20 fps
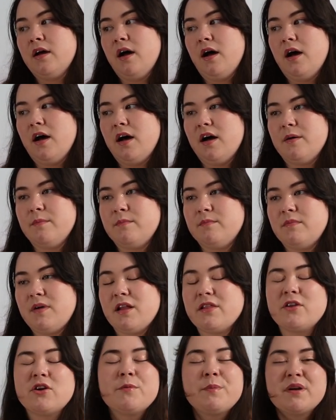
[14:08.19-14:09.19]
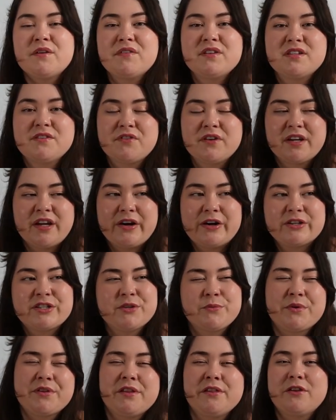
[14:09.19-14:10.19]
um, a little bit of a different
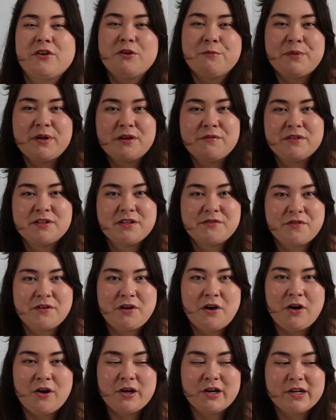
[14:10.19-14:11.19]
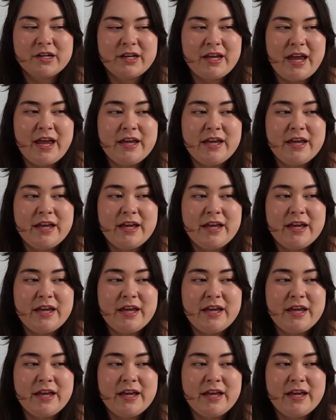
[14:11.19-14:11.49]
character with a little bit of a different arc